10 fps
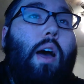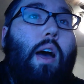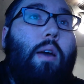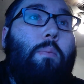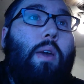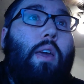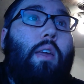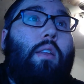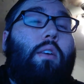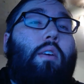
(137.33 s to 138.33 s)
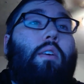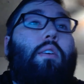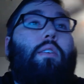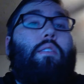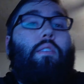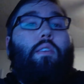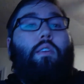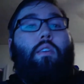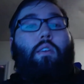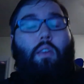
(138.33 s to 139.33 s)
I made
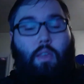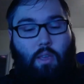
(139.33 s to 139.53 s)
the